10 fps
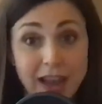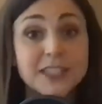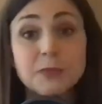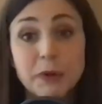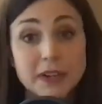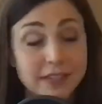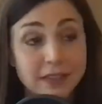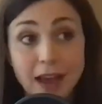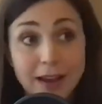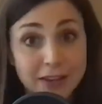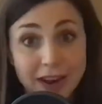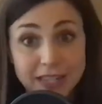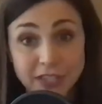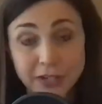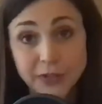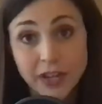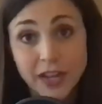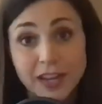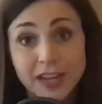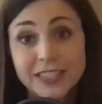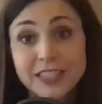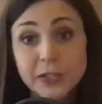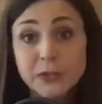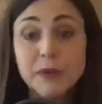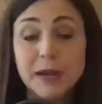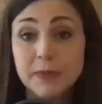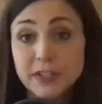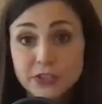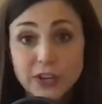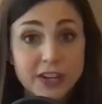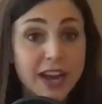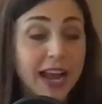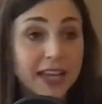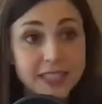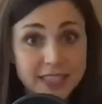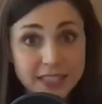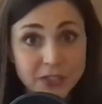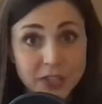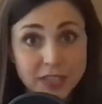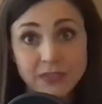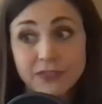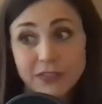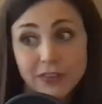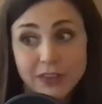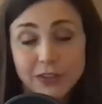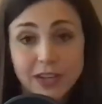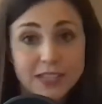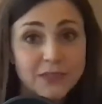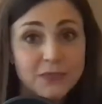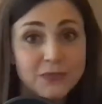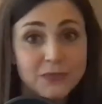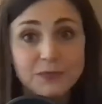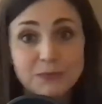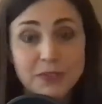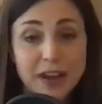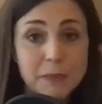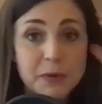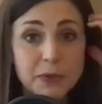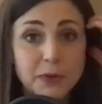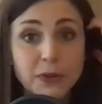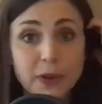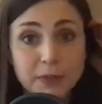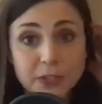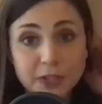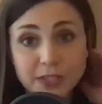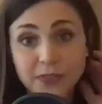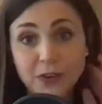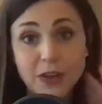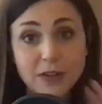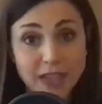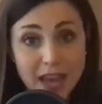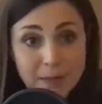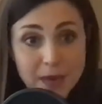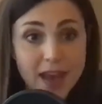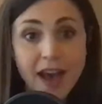I expressed a lot of gratitude to my administrator and to the district of, you guys have provided me with growth opportunities for a long time.